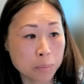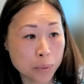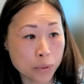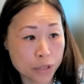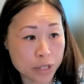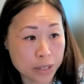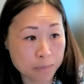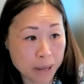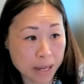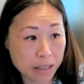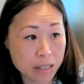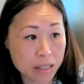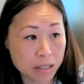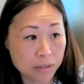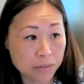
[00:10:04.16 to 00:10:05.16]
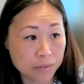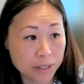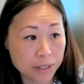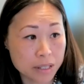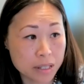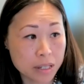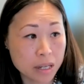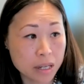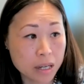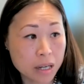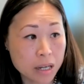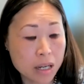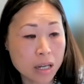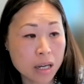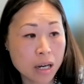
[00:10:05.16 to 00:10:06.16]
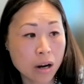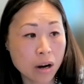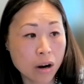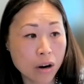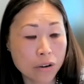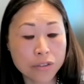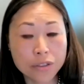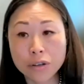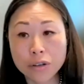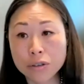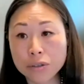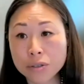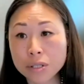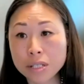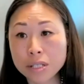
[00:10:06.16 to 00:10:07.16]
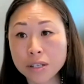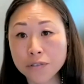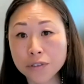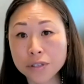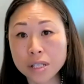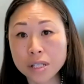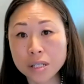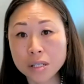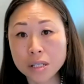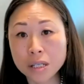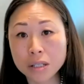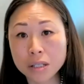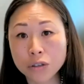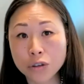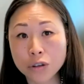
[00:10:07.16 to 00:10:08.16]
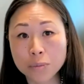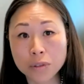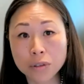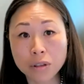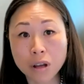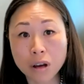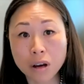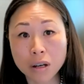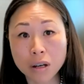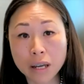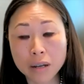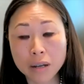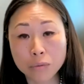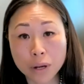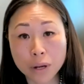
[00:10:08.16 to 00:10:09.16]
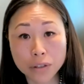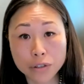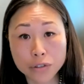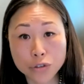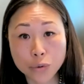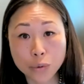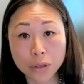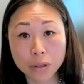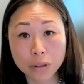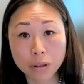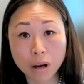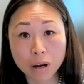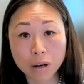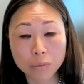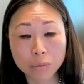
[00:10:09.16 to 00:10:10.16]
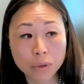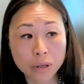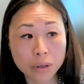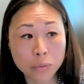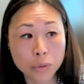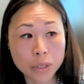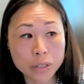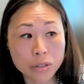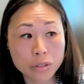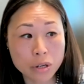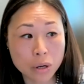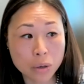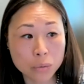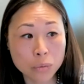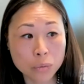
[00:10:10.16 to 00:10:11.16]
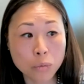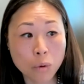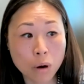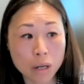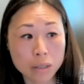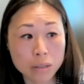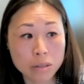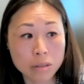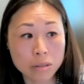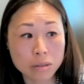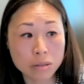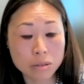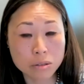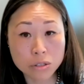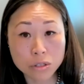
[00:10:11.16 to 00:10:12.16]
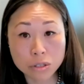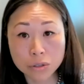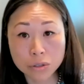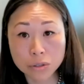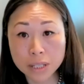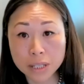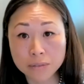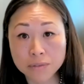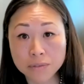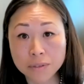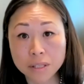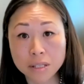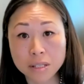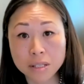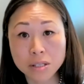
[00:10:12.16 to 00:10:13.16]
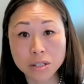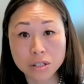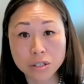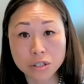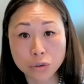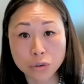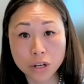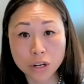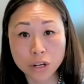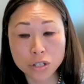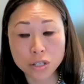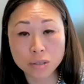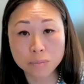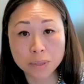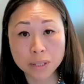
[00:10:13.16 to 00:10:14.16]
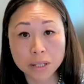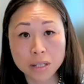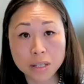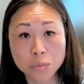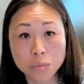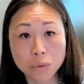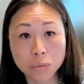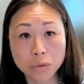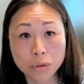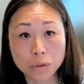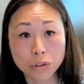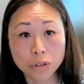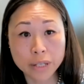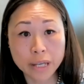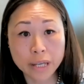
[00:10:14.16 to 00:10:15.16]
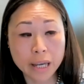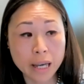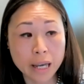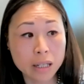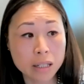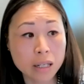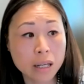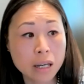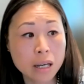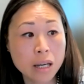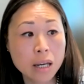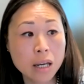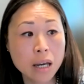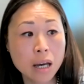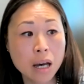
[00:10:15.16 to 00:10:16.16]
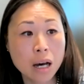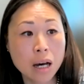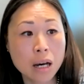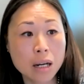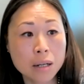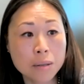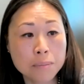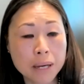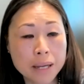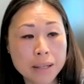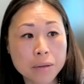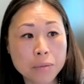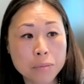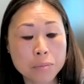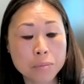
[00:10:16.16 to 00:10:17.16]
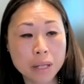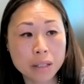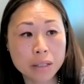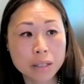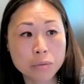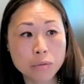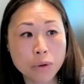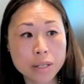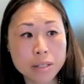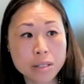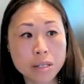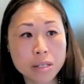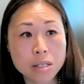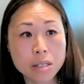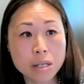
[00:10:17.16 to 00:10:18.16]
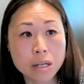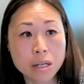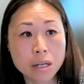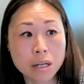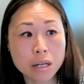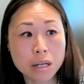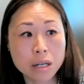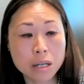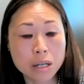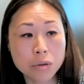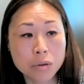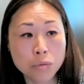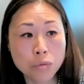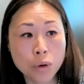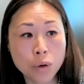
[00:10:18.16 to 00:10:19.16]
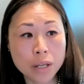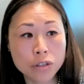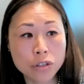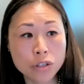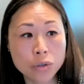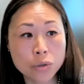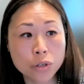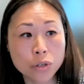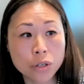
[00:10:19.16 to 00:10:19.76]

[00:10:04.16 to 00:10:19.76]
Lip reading: perspective is, are there differences in criminal law and regulatory law where we don't want to give this discretion? Because when we're looking at, I think Melanie raised this, when you